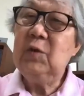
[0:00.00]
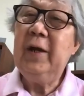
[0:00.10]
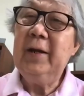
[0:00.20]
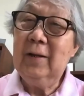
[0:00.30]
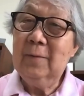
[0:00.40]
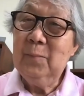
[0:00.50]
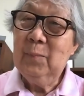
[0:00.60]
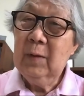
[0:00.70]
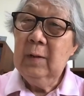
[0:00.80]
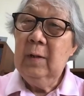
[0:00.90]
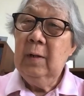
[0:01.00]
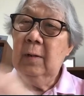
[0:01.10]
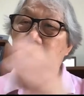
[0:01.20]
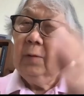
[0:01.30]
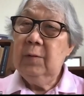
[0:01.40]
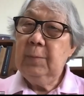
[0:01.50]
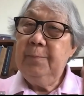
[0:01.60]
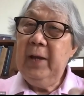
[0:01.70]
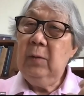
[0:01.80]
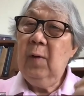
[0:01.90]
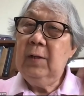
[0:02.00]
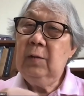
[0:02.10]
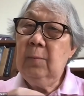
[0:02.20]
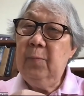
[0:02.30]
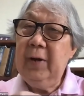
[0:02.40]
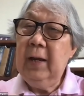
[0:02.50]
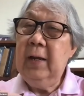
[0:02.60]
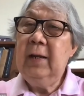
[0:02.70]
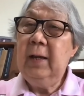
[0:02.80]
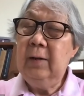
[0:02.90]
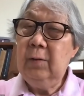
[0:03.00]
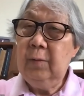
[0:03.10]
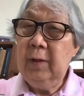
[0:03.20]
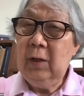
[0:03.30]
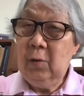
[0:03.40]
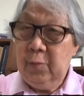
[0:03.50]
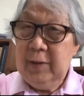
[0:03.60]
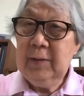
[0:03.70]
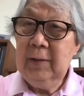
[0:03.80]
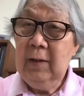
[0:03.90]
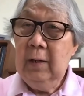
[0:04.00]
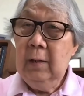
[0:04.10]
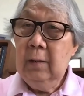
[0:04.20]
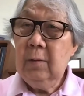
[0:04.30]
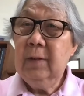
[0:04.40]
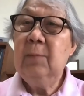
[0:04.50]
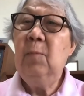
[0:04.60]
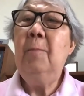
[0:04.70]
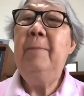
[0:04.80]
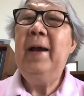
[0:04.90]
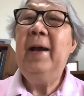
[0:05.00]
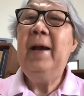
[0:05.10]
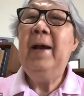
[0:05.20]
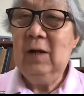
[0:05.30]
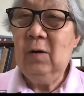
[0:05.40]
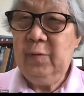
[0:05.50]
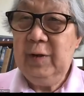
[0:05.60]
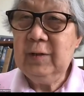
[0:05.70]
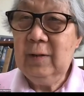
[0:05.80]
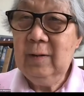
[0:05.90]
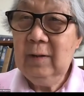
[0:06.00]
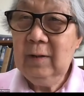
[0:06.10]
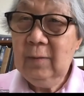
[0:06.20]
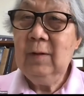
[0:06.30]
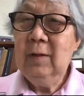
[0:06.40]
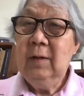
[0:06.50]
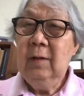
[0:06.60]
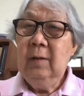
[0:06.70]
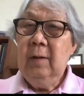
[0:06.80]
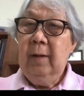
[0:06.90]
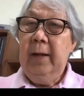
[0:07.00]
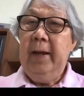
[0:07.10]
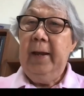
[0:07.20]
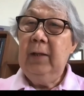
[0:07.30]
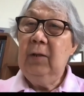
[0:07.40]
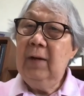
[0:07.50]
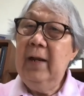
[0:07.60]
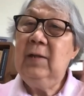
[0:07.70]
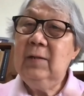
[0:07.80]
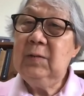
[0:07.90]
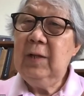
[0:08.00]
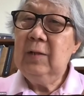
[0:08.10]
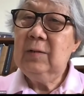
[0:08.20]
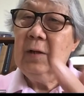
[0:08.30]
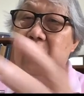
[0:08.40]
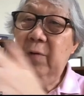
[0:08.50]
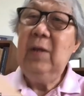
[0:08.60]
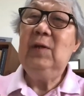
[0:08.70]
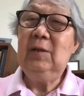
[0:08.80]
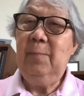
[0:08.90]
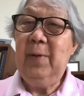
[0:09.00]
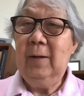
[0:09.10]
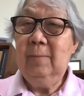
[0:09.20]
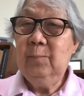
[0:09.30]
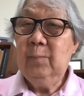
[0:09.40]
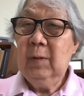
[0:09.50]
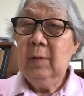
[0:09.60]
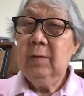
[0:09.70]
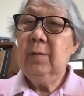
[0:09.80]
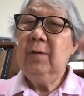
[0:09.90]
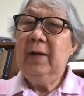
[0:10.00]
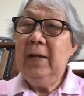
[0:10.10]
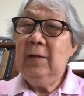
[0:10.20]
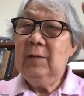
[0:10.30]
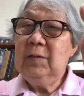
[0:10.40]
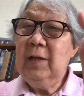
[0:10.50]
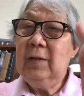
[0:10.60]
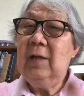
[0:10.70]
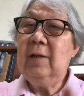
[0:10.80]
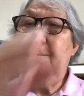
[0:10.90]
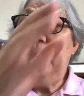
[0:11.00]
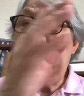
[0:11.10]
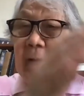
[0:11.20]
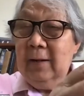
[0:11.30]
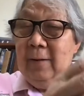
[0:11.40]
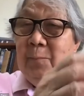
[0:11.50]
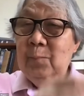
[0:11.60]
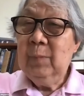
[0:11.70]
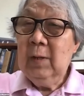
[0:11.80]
as China. So Japan wants to bring India into the equation so there's more balance in our region, you know? And the United States agree with Japan. So the United States has abandoned